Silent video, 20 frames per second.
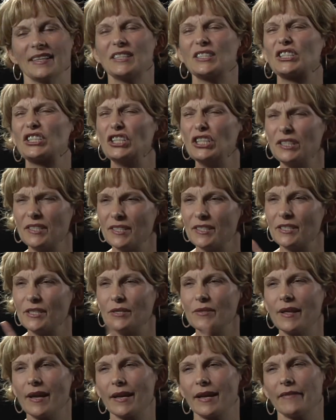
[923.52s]
It's good to
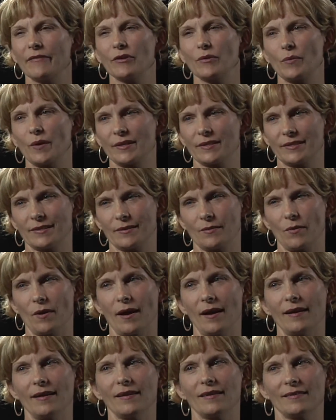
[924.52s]
do that every once in a
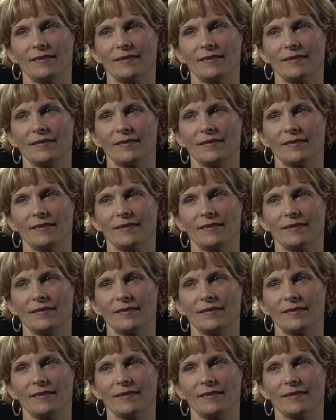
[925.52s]
while.